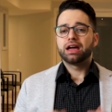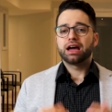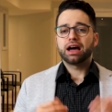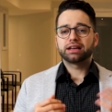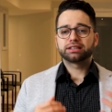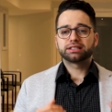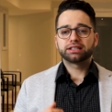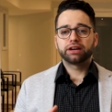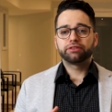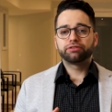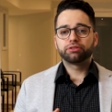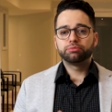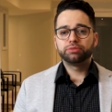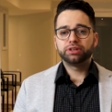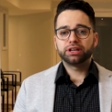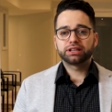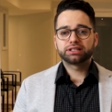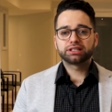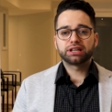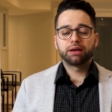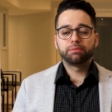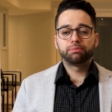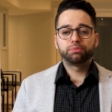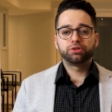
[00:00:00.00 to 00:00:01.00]
Aside from the
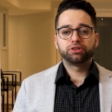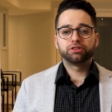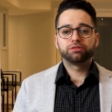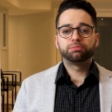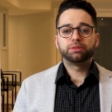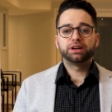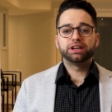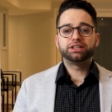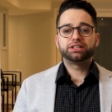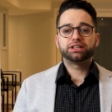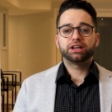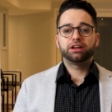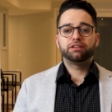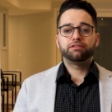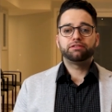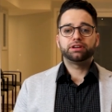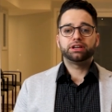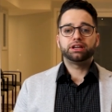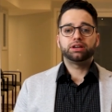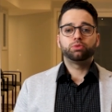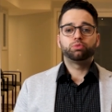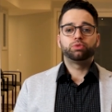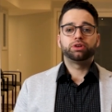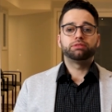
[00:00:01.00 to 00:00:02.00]
example of my
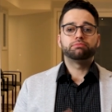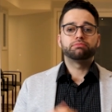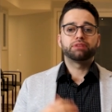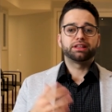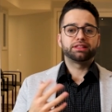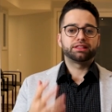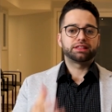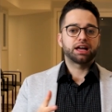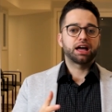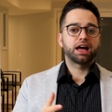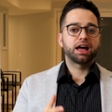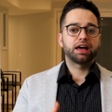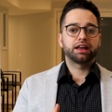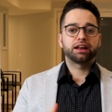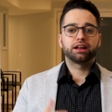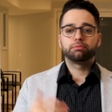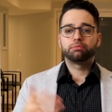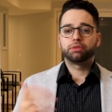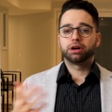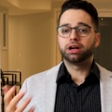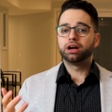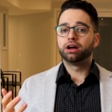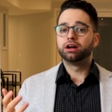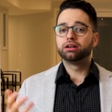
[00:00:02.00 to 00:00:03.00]
JV with my dad and
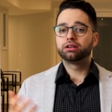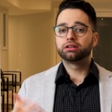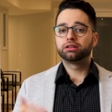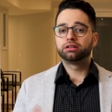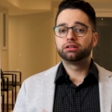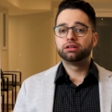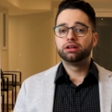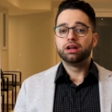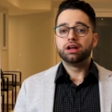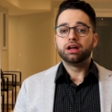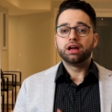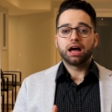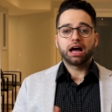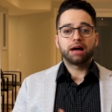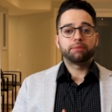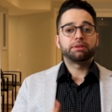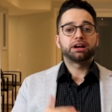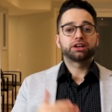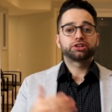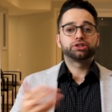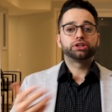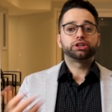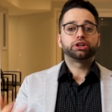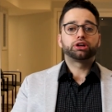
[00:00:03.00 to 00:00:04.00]
my uncle, I'm
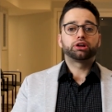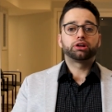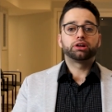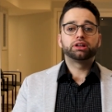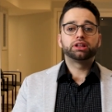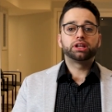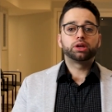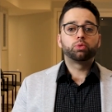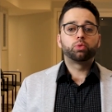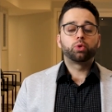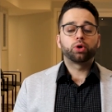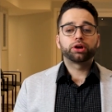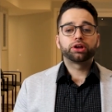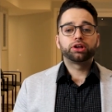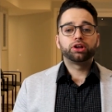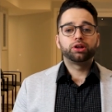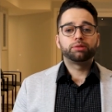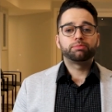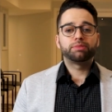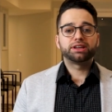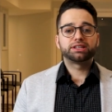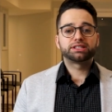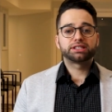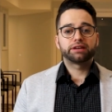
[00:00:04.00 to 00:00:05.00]
actually currently working
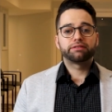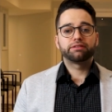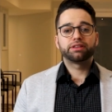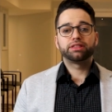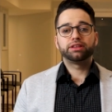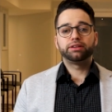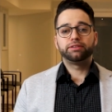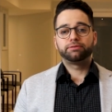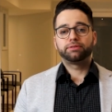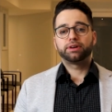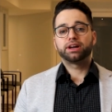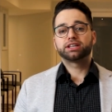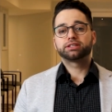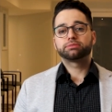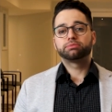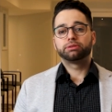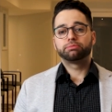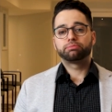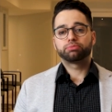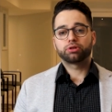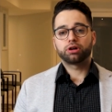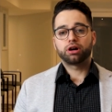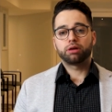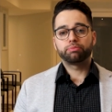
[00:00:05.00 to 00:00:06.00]
on my 7th
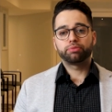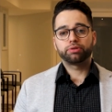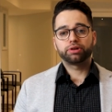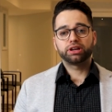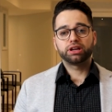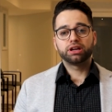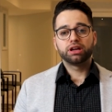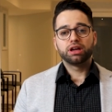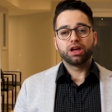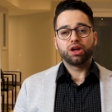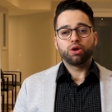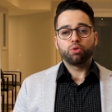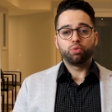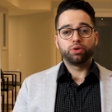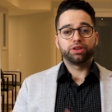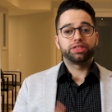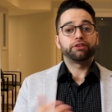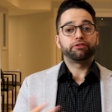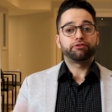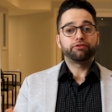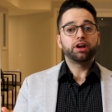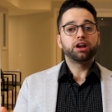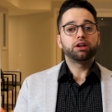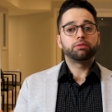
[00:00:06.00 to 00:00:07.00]
investment property with
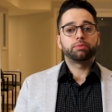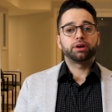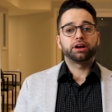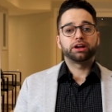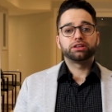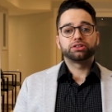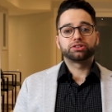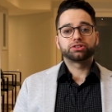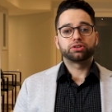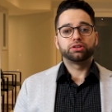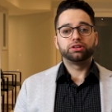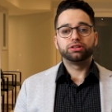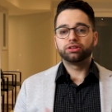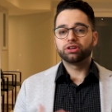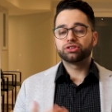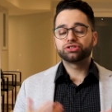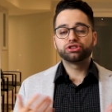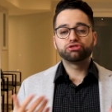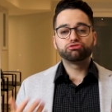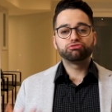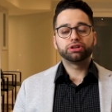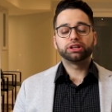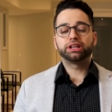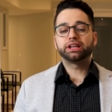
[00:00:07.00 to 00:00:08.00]
a friend of mine. So it
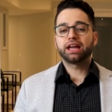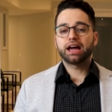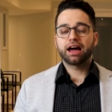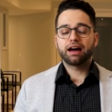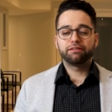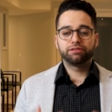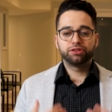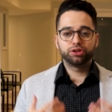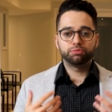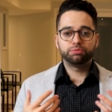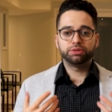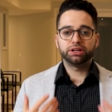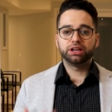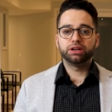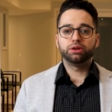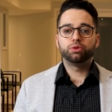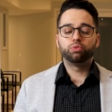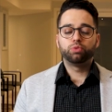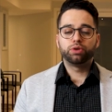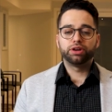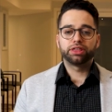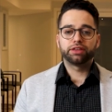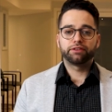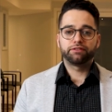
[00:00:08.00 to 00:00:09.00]
doesn't really have to be
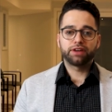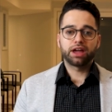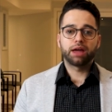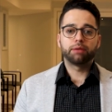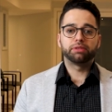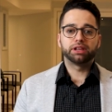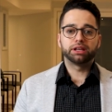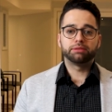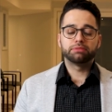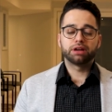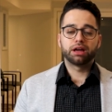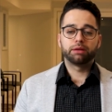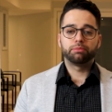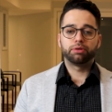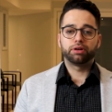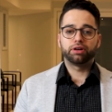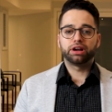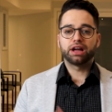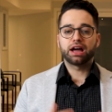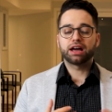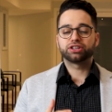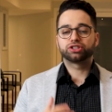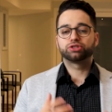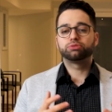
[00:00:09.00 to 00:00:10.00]
with a family member.
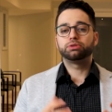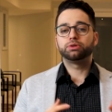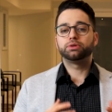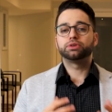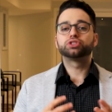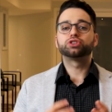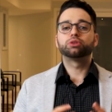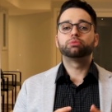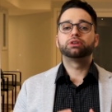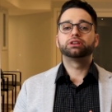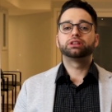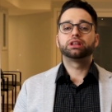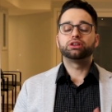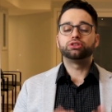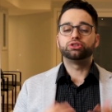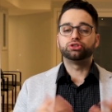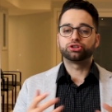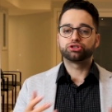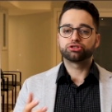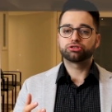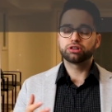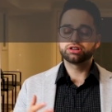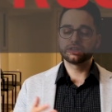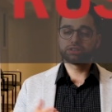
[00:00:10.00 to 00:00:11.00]
It has to be with someone that you
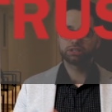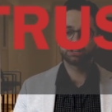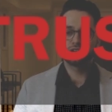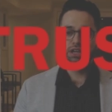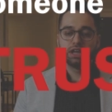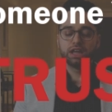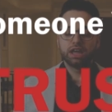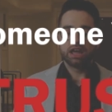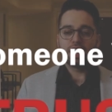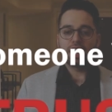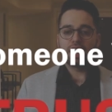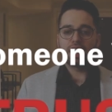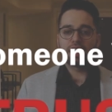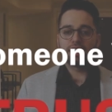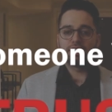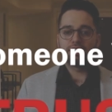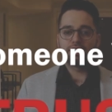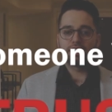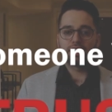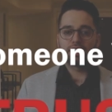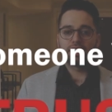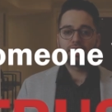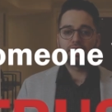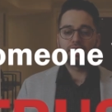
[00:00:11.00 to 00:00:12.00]
trust and
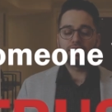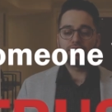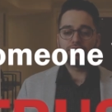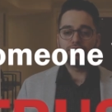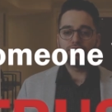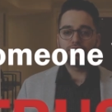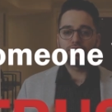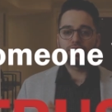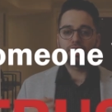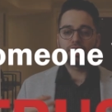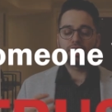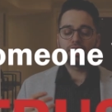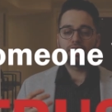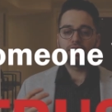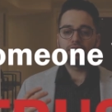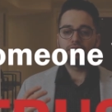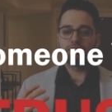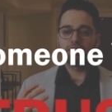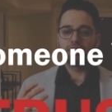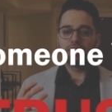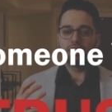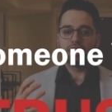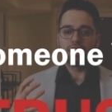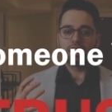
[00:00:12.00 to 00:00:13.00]
that you
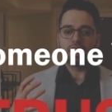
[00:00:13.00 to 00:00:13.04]
can